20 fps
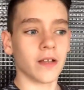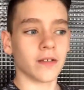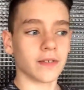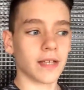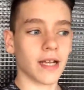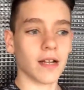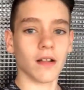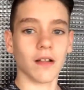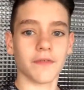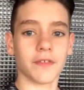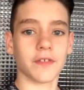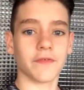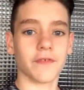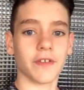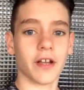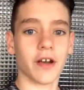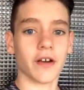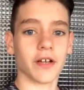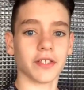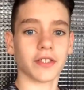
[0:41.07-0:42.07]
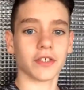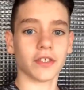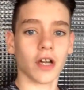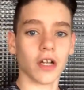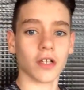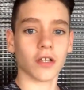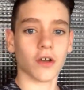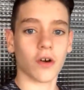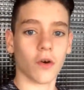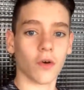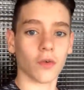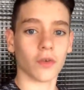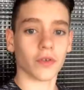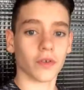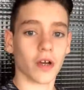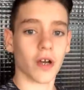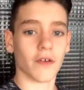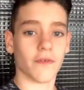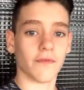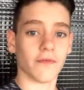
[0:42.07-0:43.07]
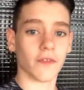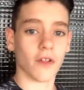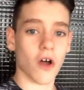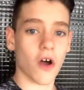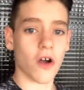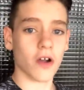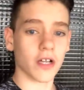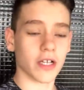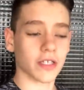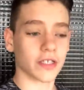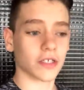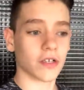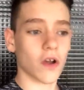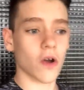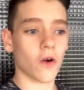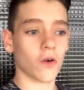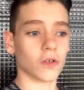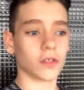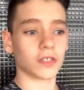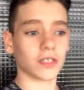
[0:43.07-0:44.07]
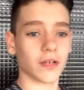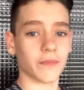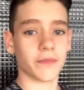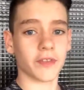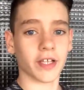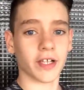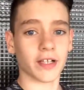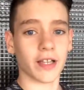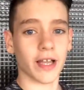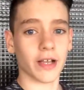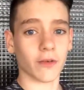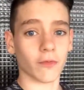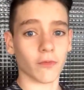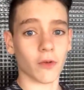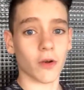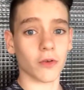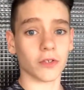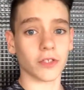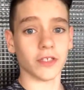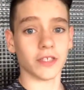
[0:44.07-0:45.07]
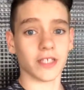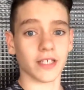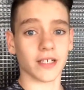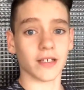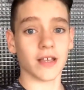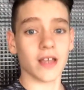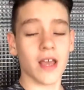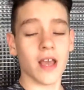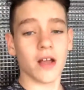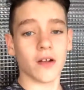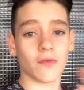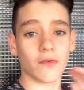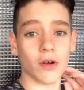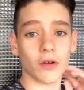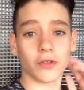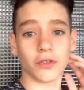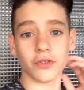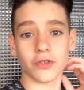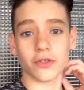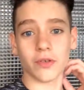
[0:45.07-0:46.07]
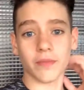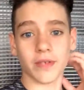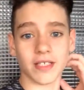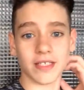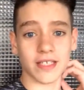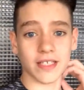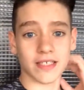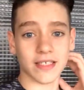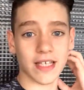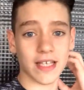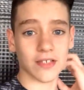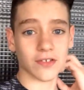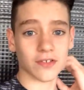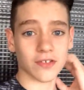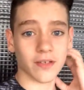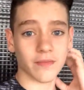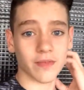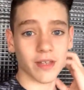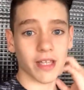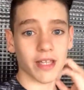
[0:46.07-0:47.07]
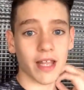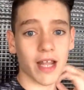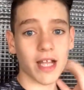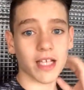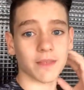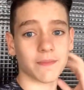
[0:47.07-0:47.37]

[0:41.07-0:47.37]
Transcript: title of this video, it's not called a vlog, it's called something like Road to, Road to Swimming Success or something like that.